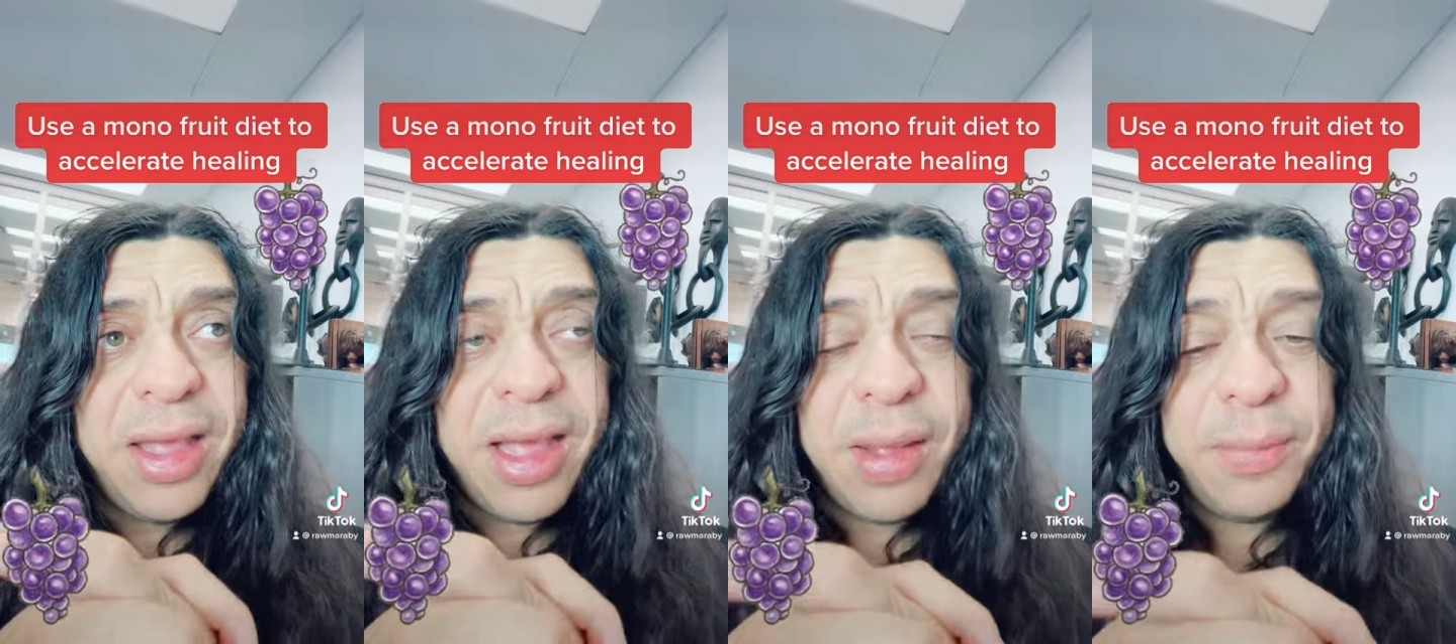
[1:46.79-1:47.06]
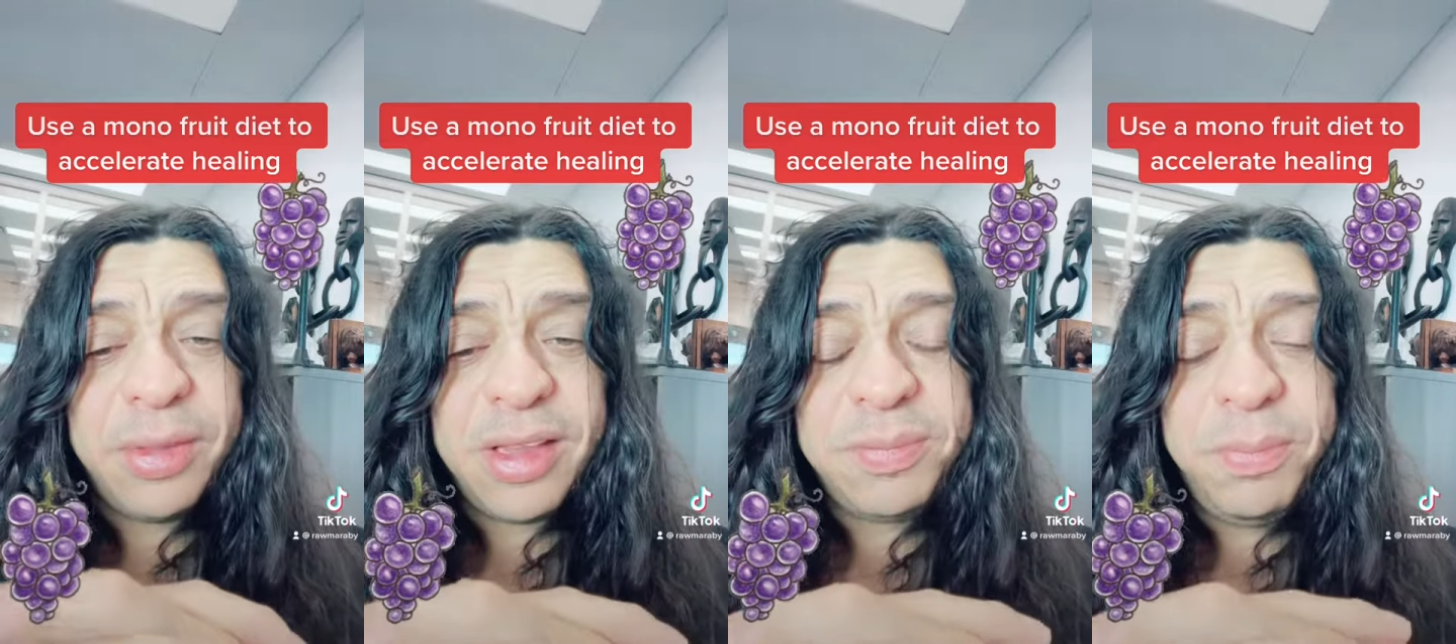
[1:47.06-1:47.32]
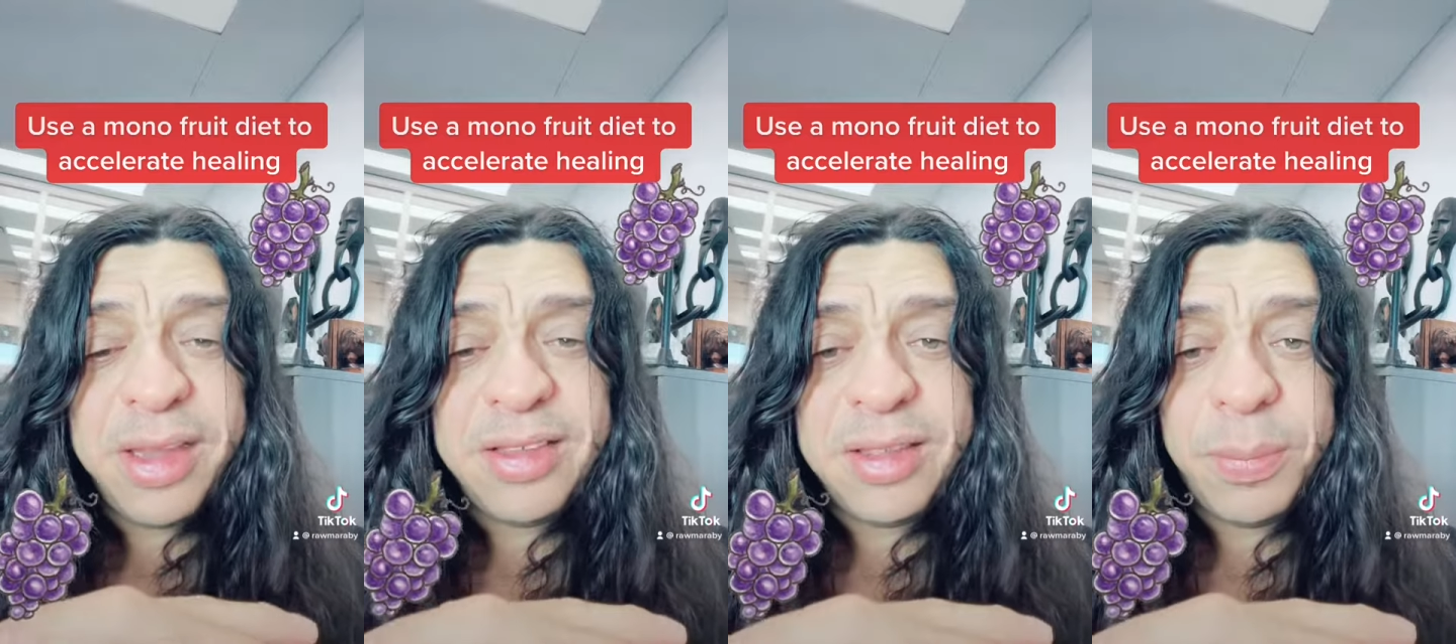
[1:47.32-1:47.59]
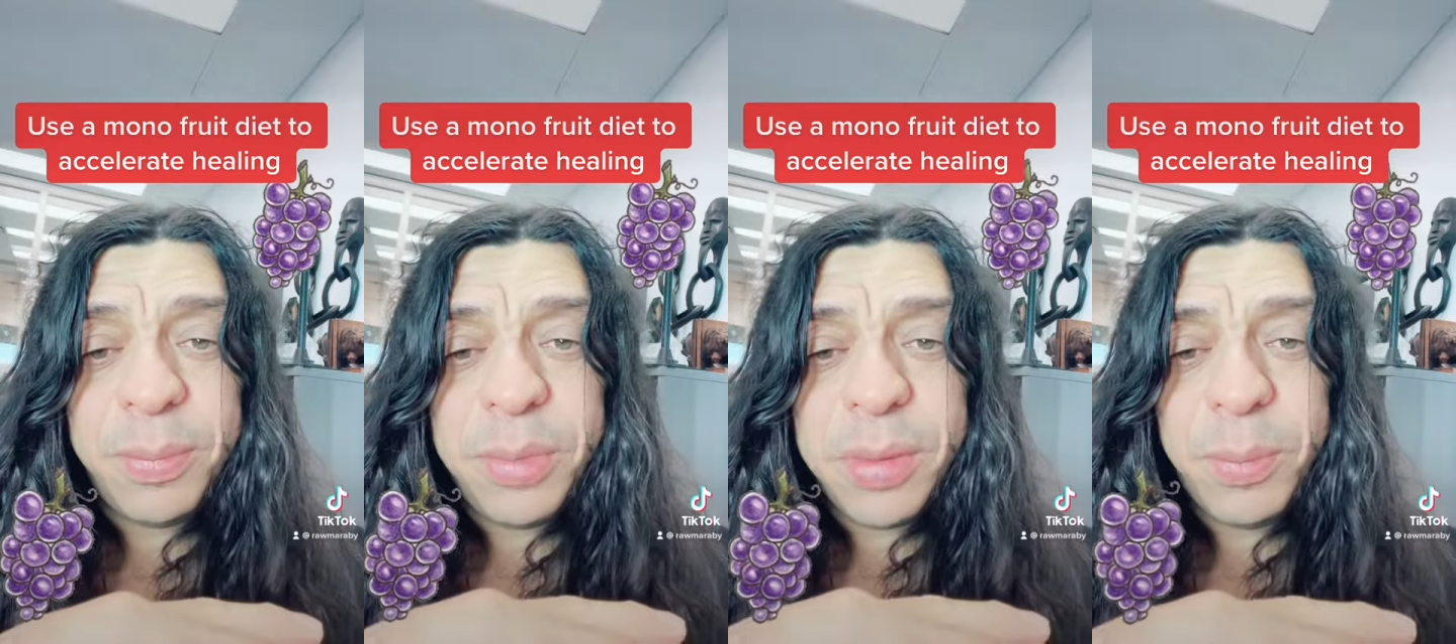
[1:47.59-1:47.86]
this makes
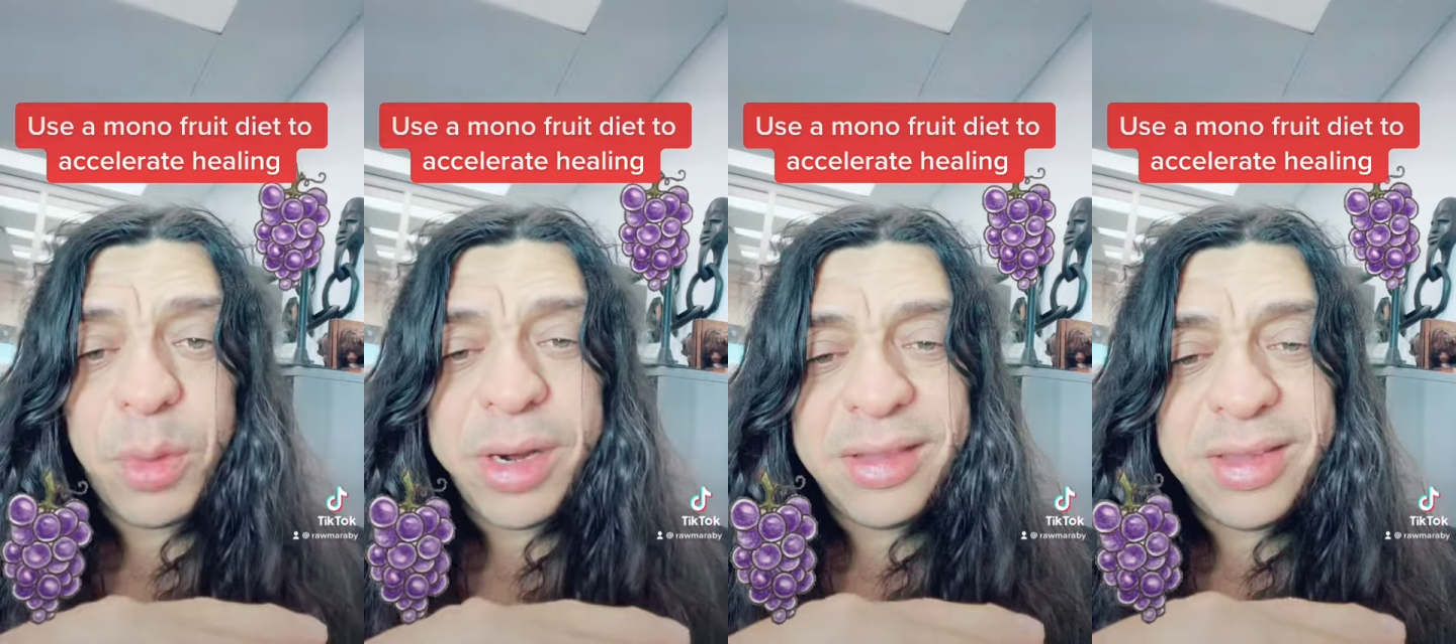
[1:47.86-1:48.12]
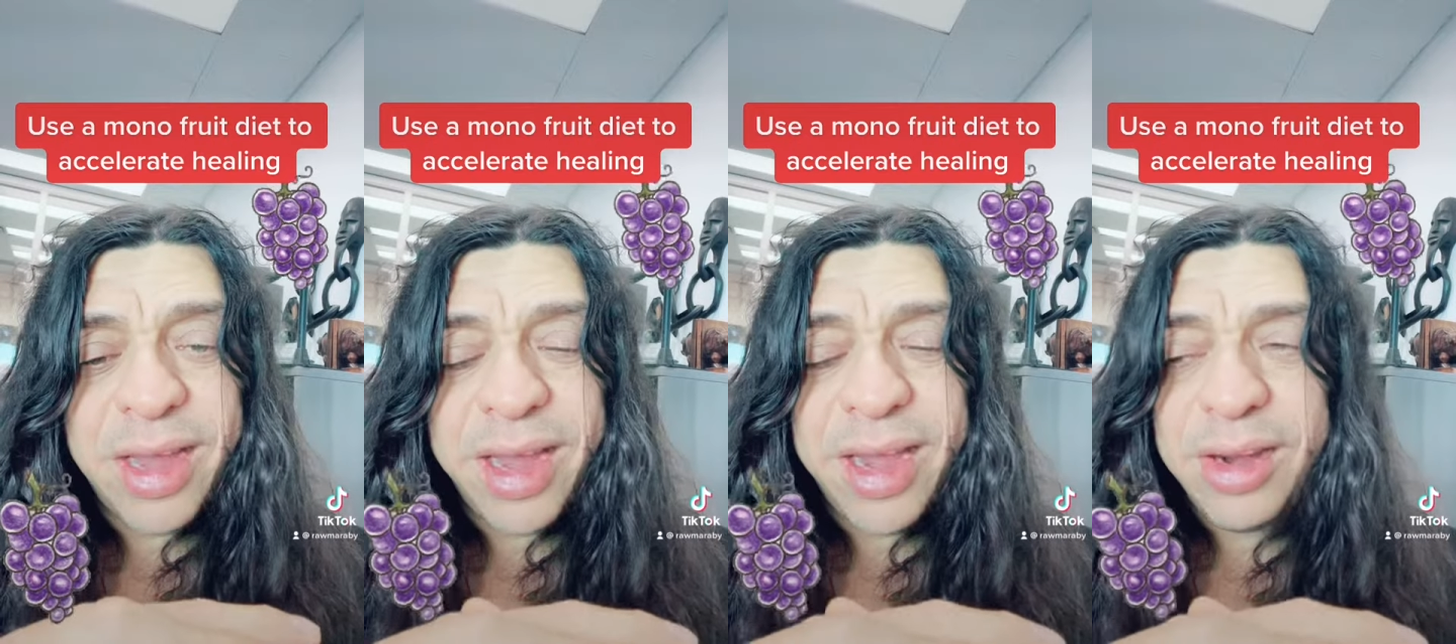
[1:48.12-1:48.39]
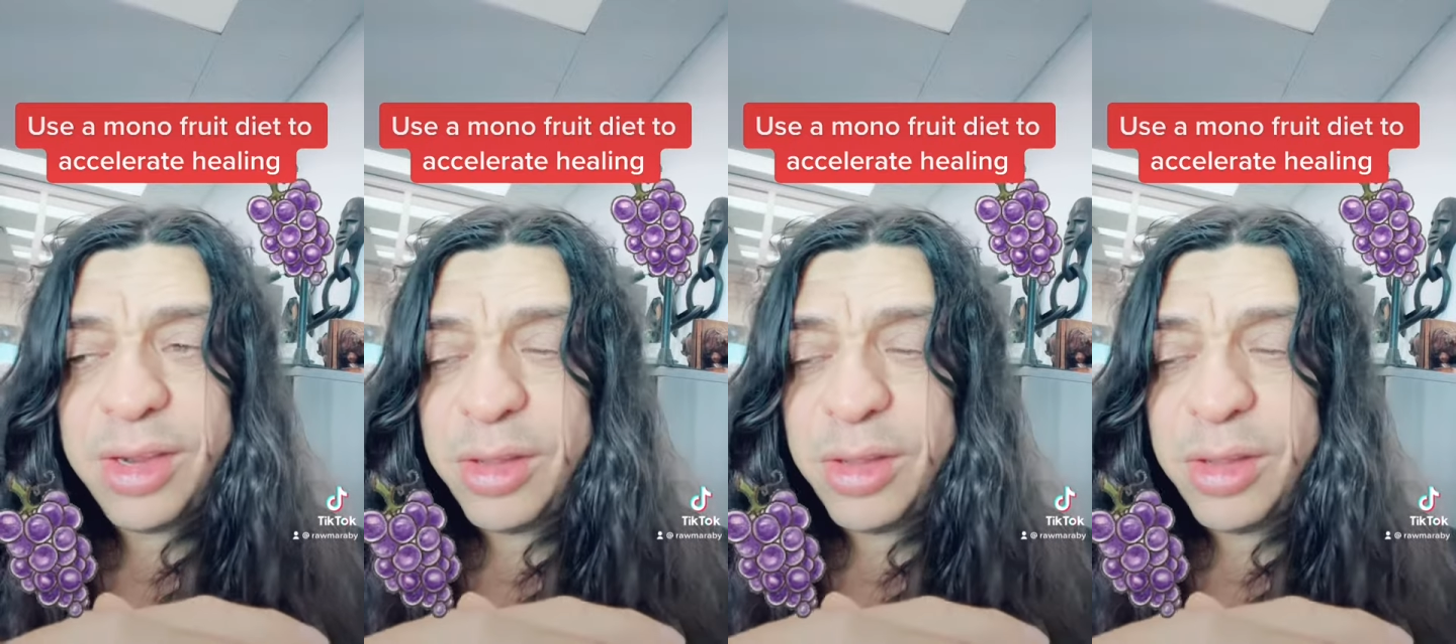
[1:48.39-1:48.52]
the body tired.